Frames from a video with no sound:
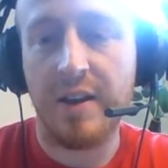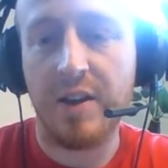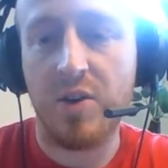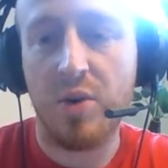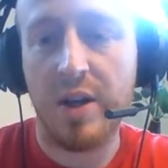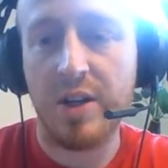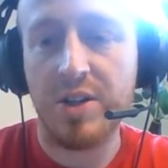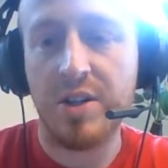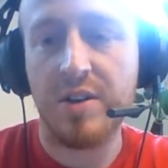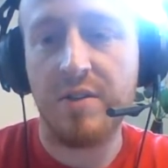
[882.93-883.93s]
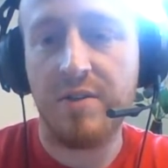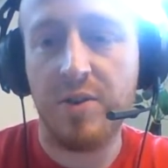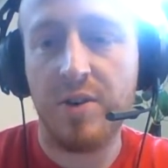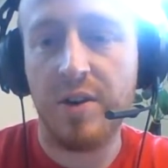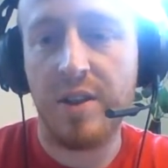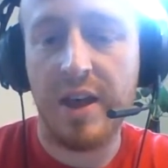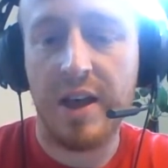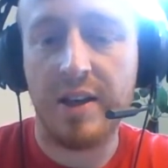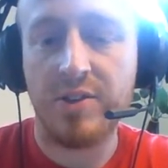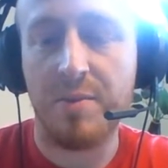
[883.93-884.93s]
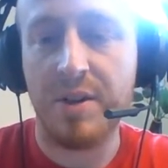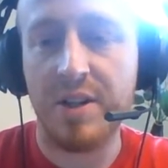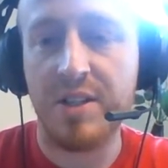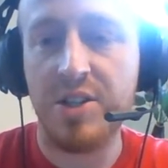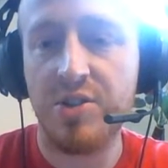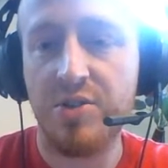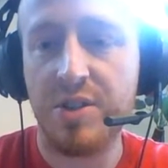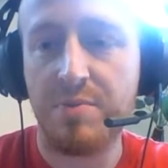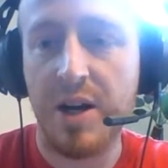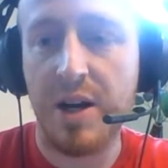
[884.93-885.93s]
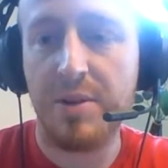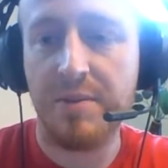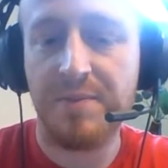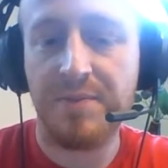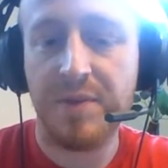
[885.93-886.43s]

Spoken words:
equation for that. So I'm going to send you this problem.